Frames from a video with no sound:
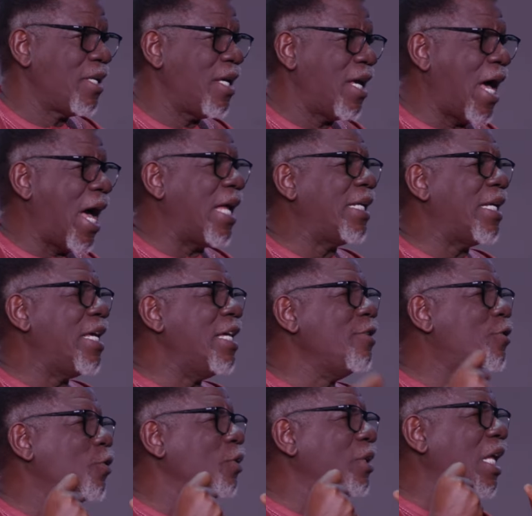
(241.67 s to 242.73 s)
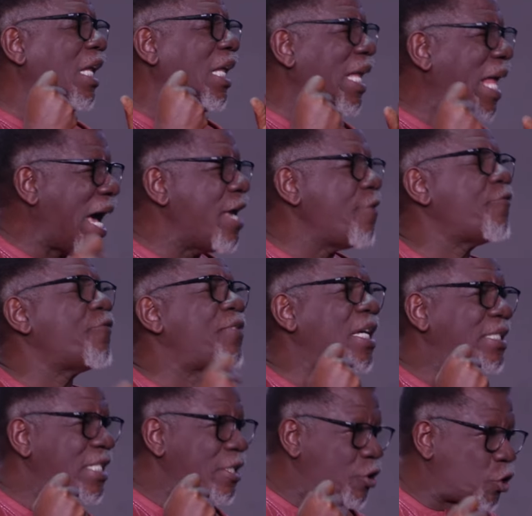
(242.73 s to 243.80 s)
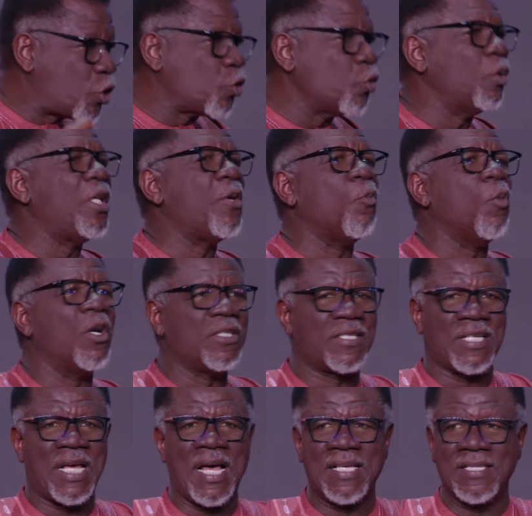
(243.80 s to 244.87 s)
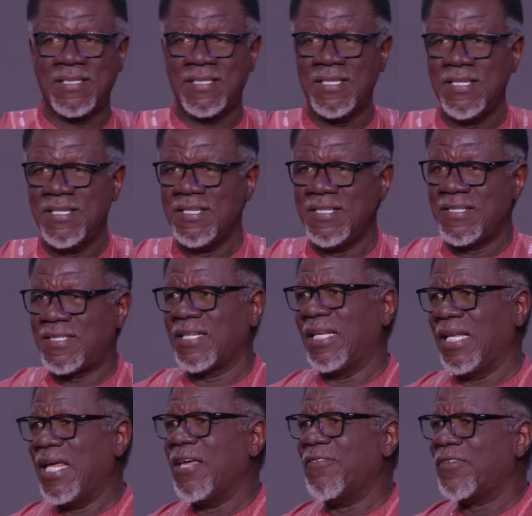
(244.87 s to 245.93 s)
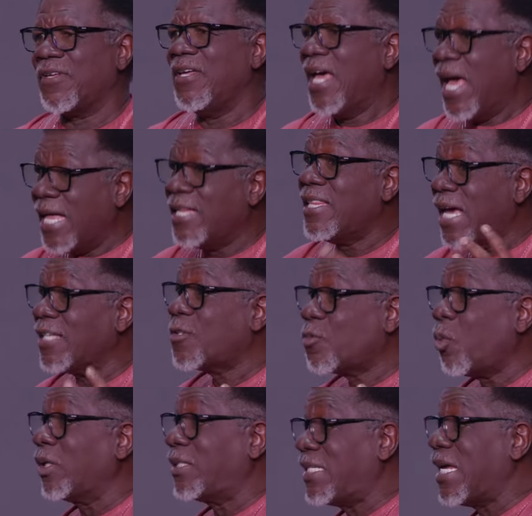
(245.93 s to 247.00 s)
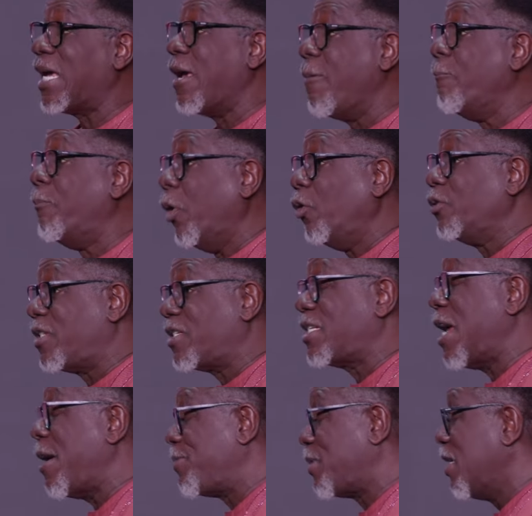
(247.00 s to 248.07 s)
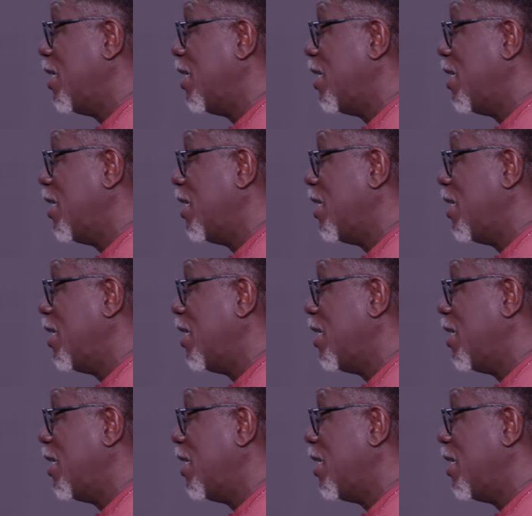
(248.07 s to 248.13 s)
and into the life that He truly wants us to live. And that's what taking bold steps